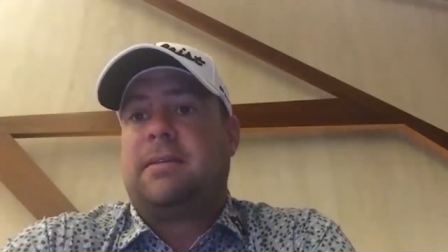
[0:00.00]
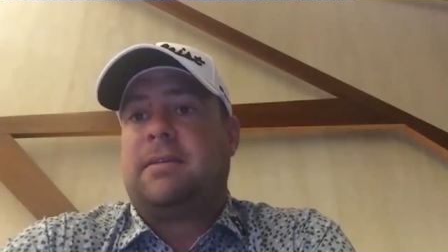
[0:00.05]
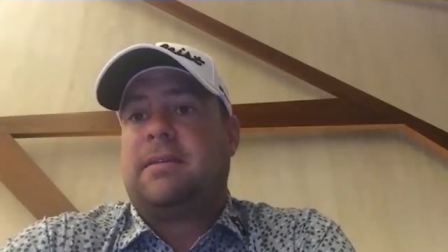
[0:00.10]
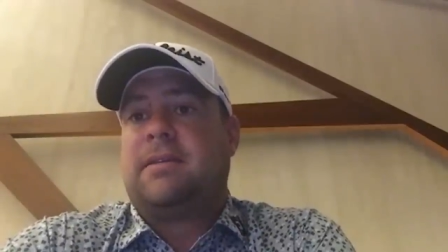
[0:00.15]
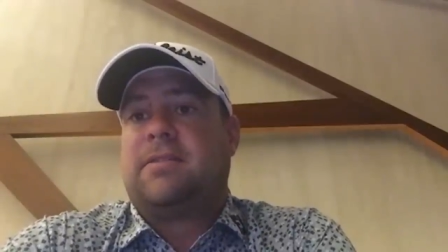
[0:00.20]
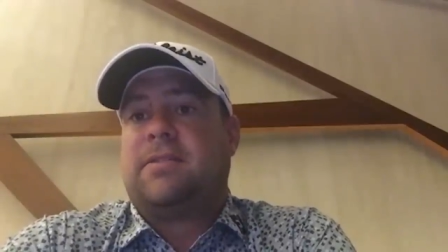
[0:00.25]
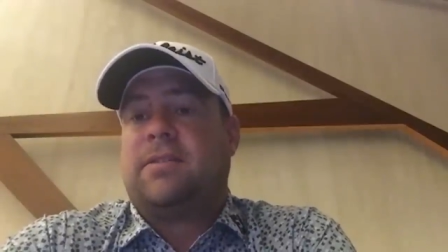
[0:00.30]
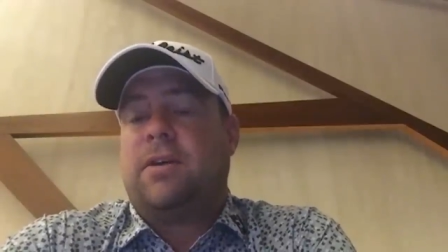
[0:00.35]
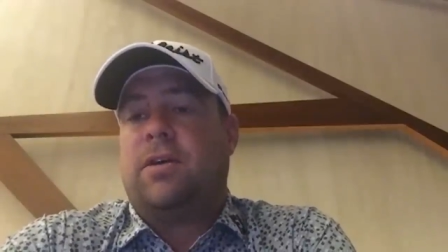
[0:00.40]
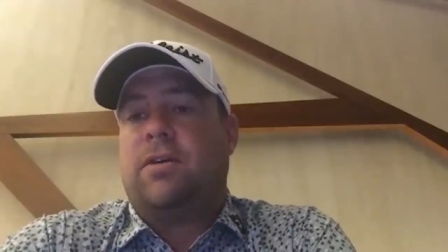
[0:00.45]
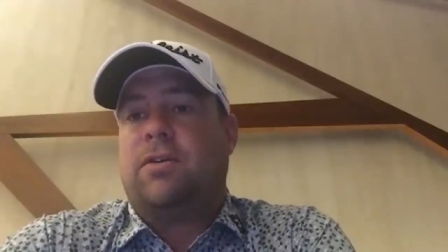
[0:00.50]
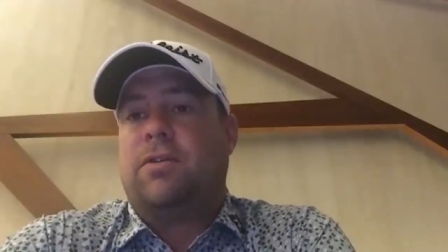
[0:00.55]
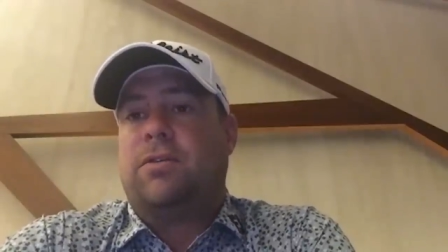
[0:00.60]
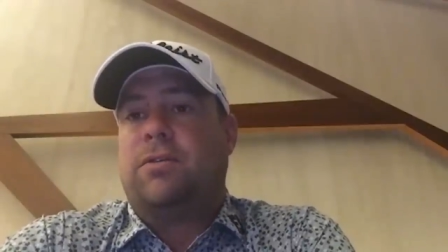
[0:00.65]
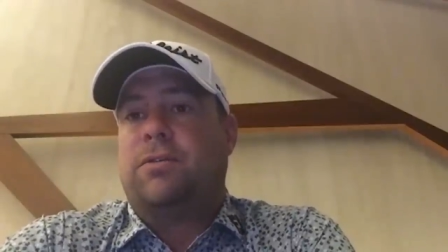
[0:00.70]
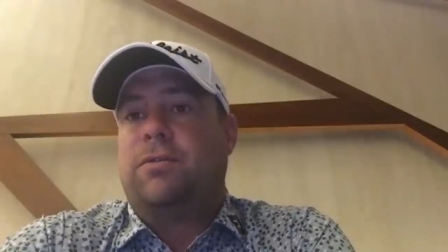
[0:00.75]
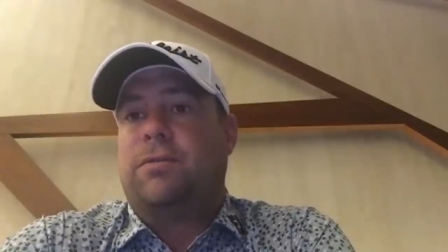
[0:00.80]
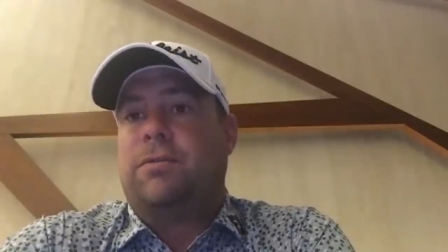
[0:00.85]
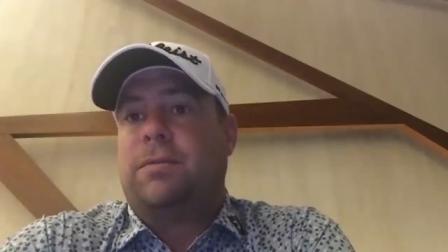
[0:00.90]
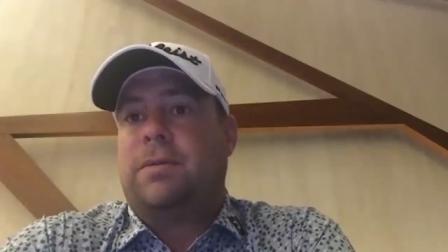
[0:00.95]
It's not
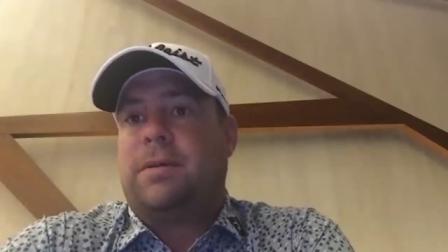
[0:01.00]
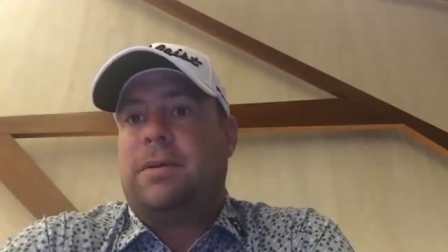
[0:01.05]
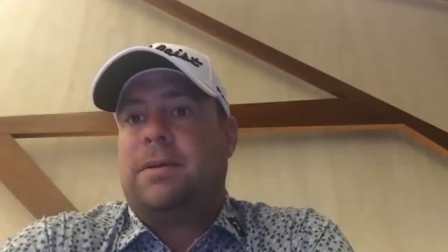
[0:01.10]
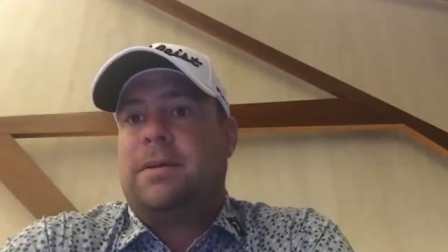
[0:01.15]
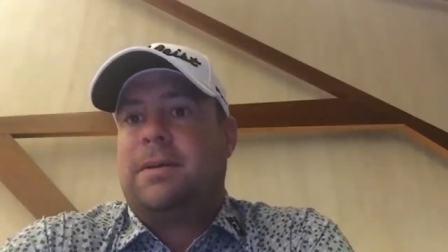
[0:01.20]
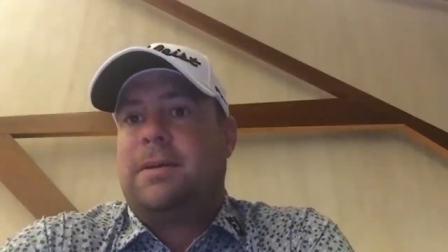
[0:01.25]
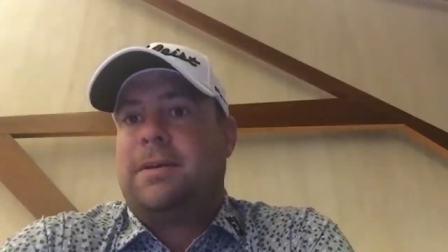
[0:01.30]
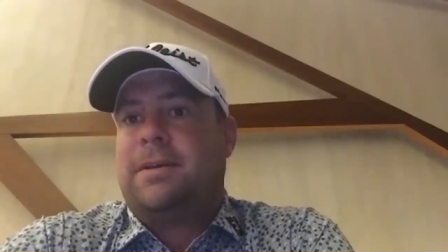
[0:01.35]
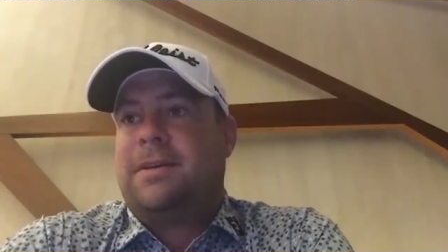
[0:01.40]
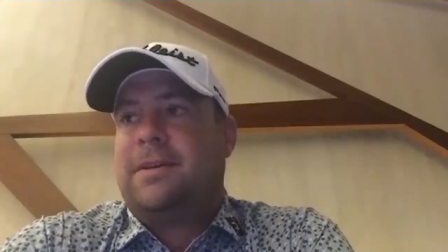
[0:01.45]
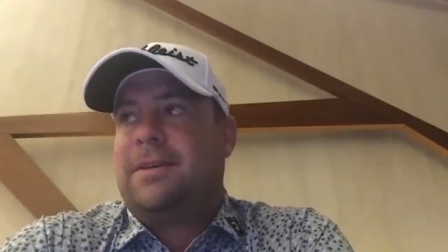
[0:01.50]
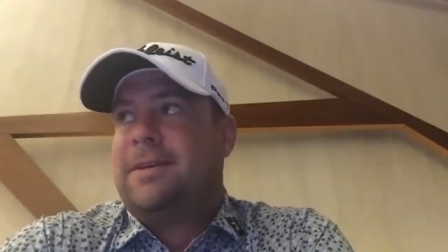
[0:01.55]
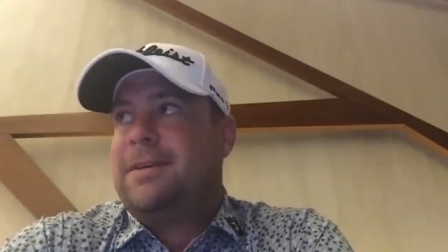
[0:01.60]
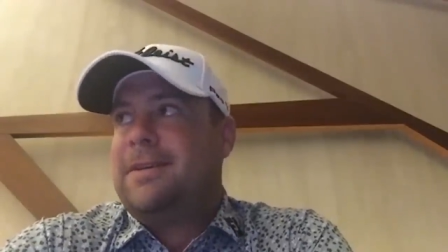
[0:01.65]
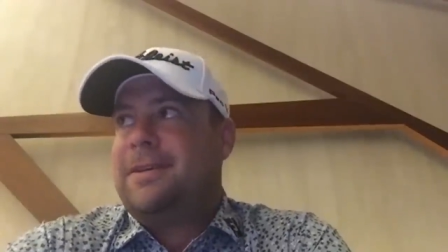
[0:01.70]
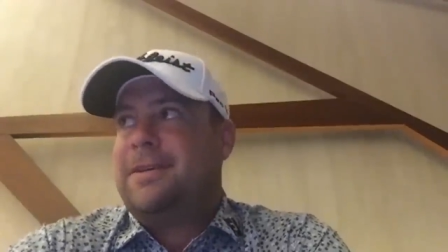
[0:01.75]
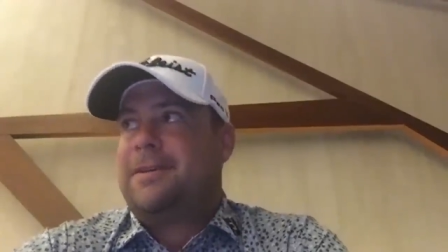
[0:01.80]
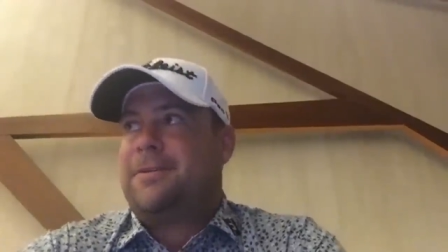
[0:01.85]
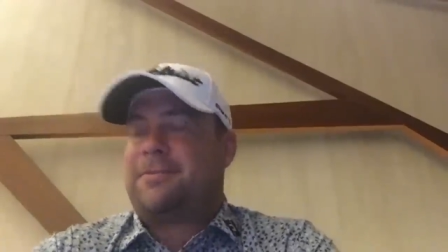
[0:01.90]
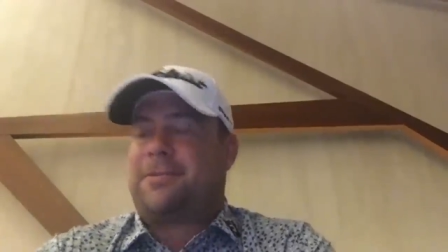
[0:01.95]
all
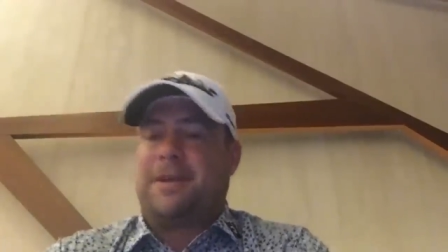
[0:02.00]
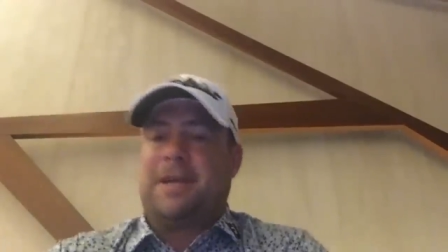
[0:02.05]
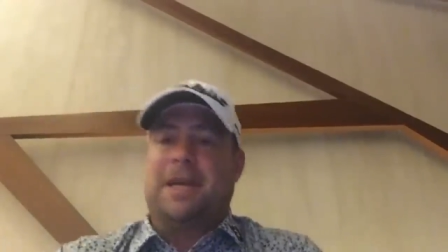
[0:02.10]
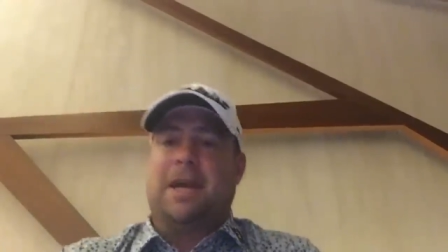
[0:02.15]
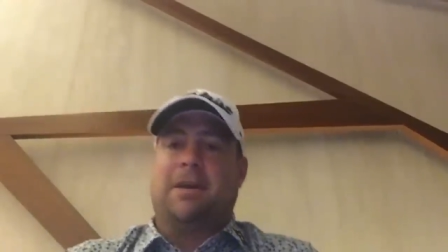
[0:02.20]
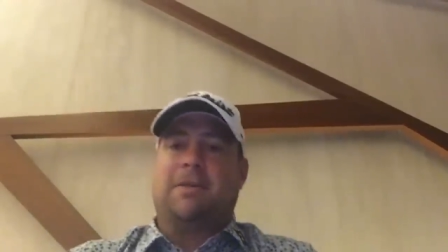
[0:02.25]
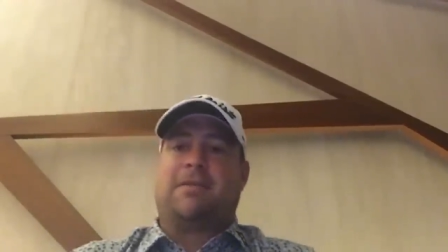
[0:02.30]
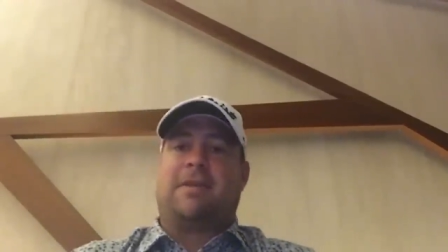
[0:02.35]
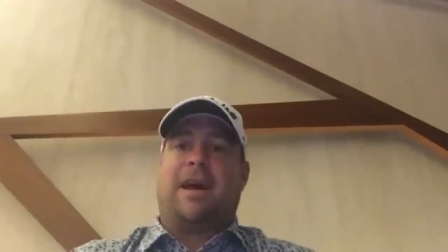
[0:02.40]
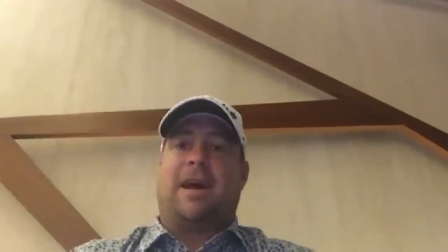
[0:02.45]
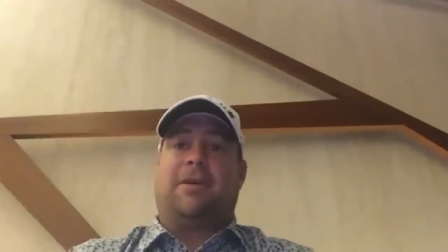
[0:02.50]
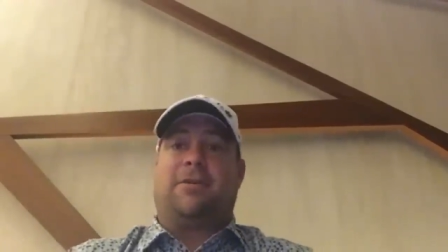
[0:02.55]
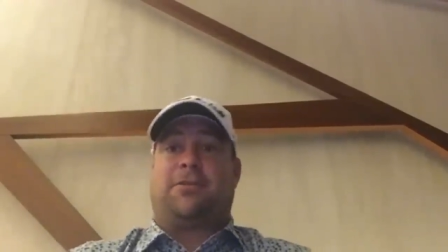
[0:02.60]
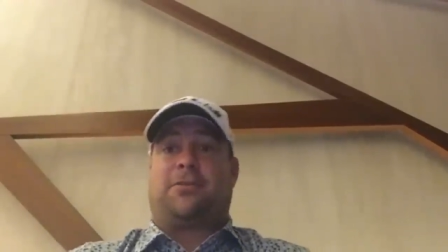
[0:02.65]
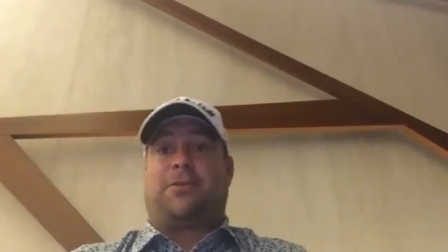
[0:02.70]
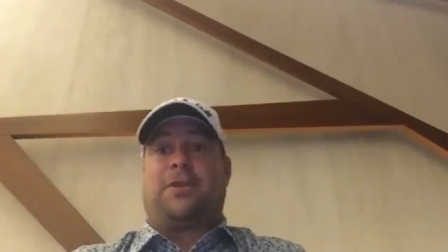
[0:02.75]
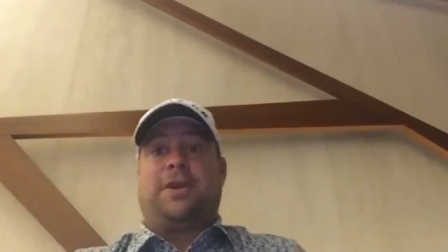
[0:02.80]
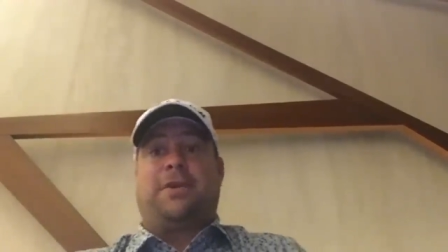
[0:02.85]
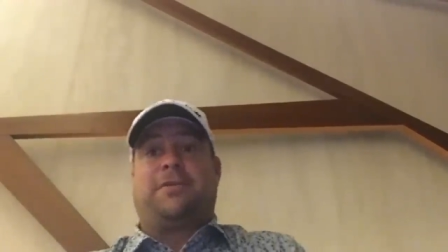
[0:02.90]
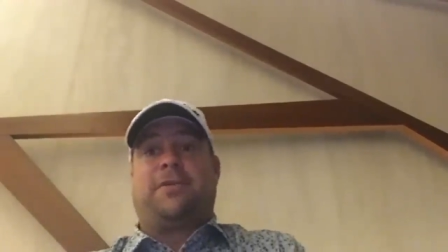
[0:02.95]
free hotels,
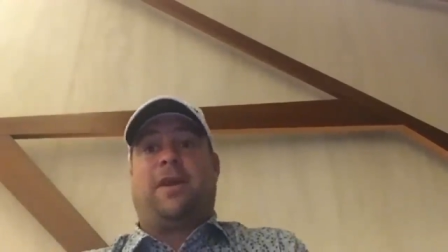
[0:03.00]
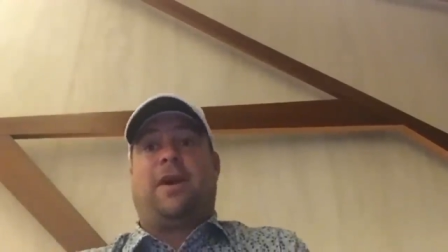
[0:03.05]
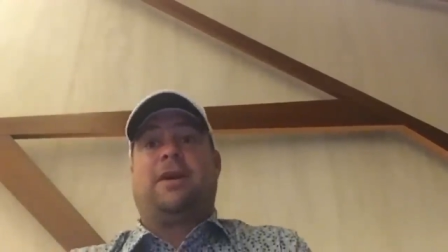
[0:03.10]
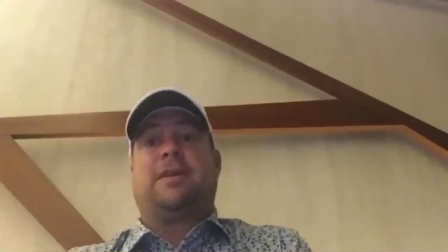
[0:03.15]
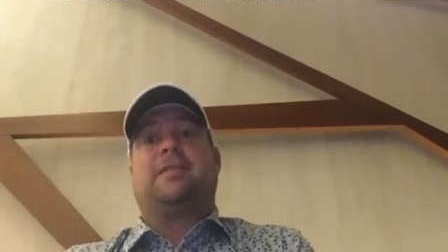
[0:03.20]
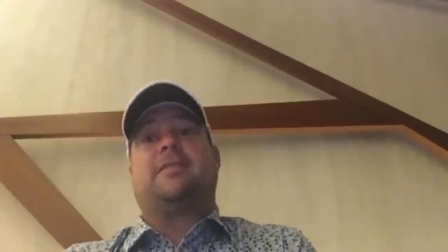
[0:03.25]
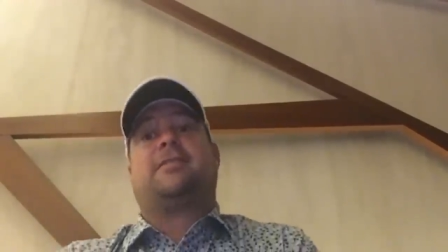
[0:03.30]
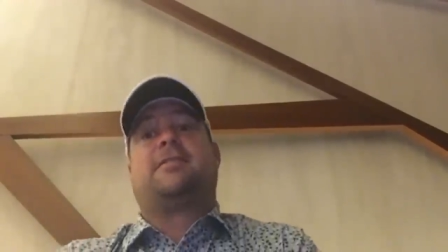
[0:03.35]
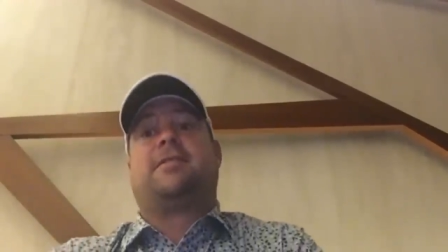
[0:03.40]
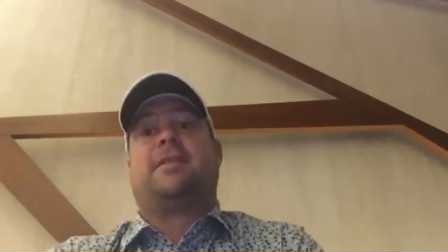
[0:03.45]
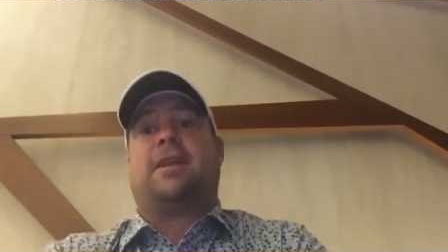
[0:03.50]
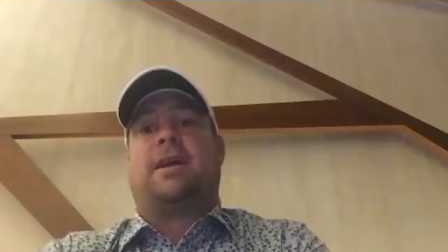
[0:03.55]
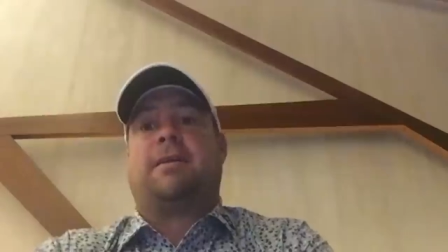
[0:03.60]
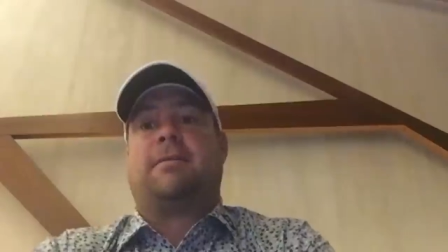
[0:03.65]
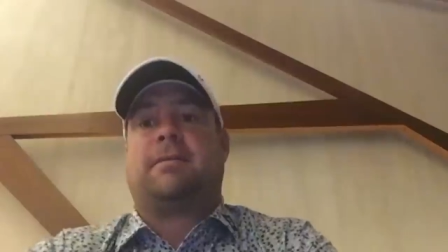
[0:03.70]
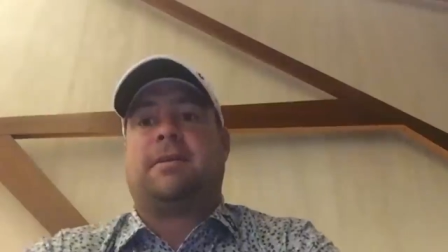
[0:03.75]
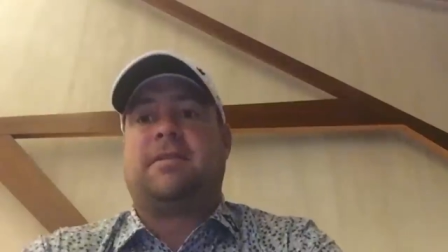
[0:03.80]
free flights, you know,